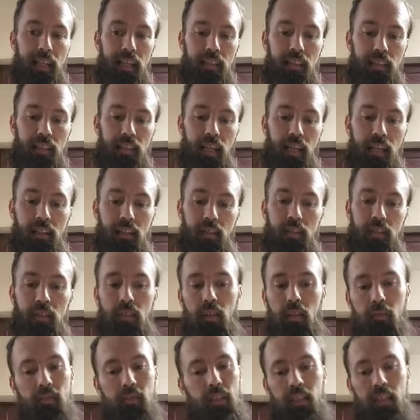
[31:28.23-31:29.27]
Like,
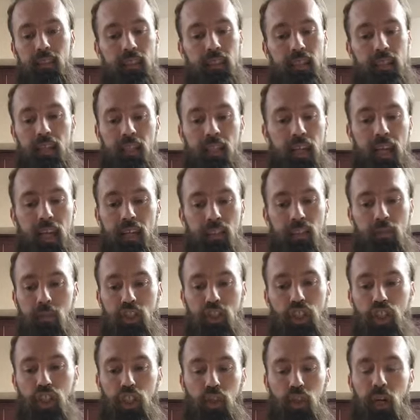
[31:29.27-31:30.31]
like the the DNA has
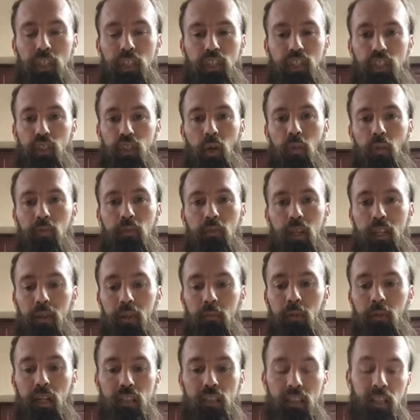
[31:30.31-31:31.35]
been stretched so
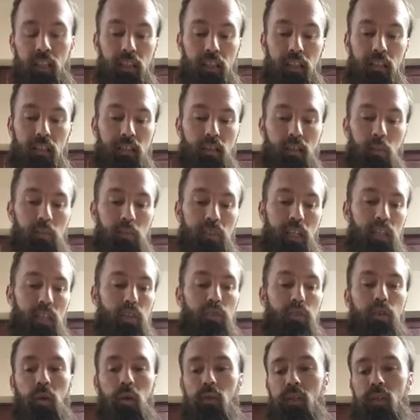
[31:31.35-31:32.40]
fucking much that like it's almost
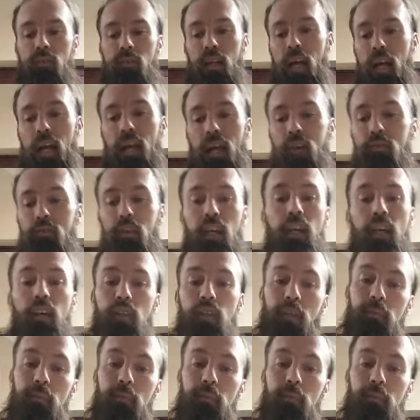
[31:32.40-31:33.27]
like you don't even have. You